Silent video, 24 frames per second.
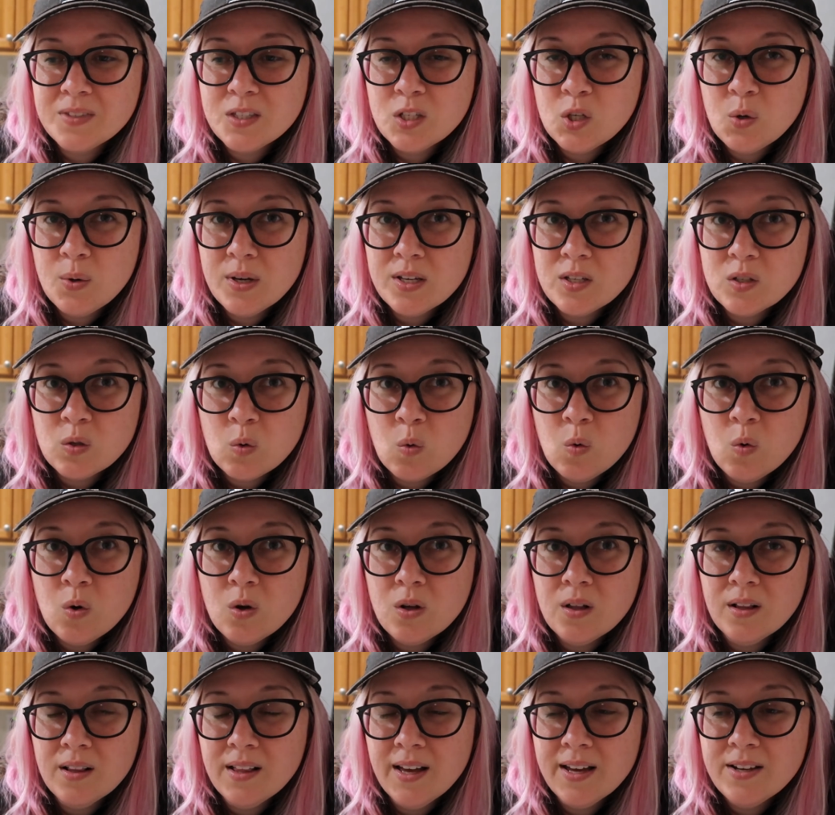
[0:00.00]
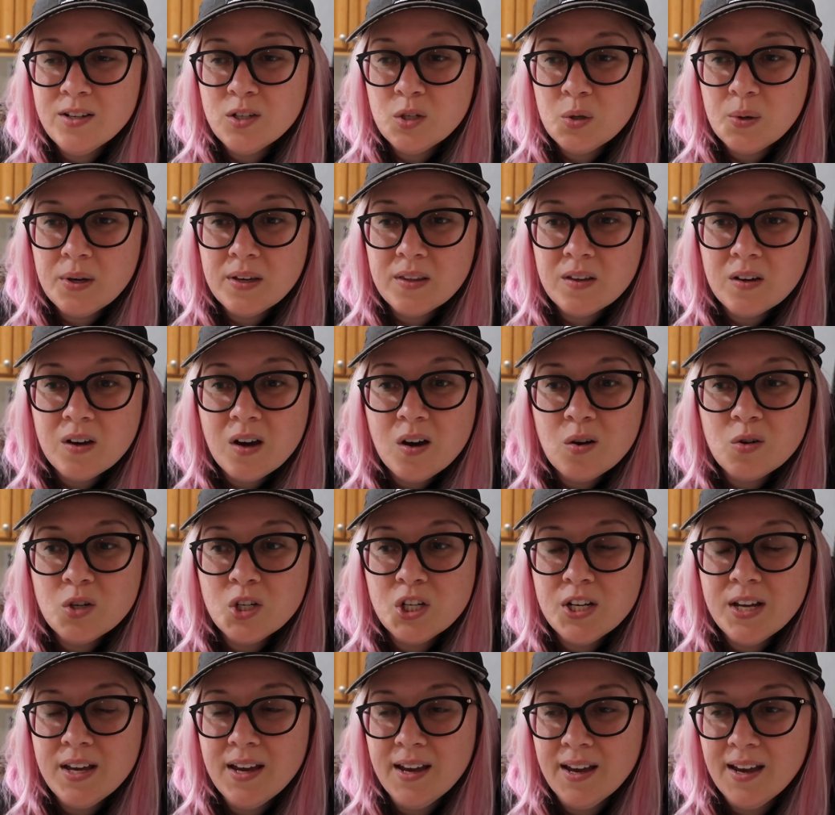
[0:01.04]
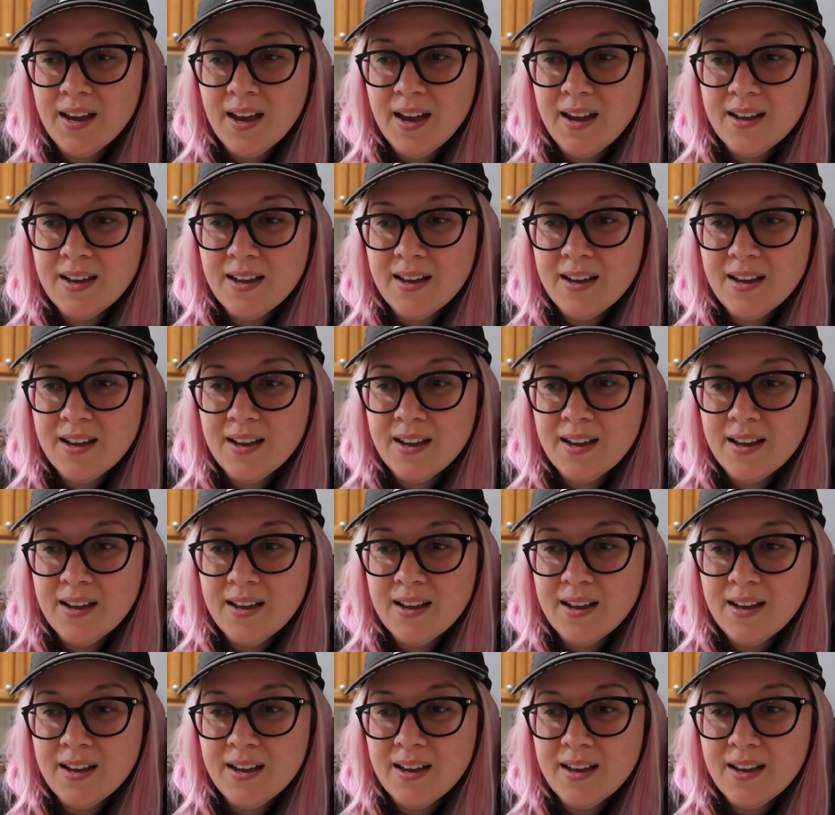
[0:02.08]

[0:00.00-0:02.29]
doing school and doing the coaching